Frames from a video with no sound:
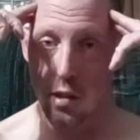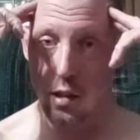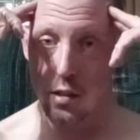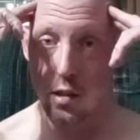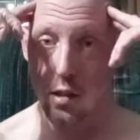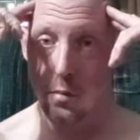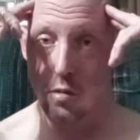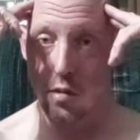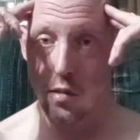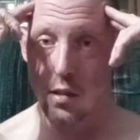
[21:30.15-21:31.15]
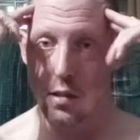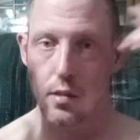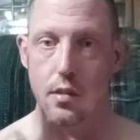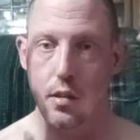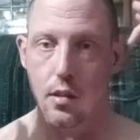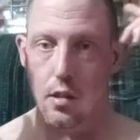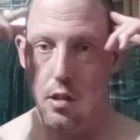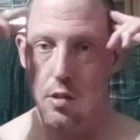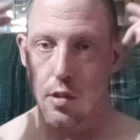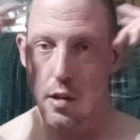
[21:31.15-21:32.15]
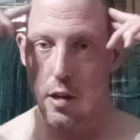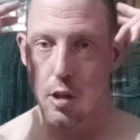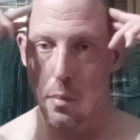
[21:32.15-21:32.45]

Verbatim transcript: Take time to think in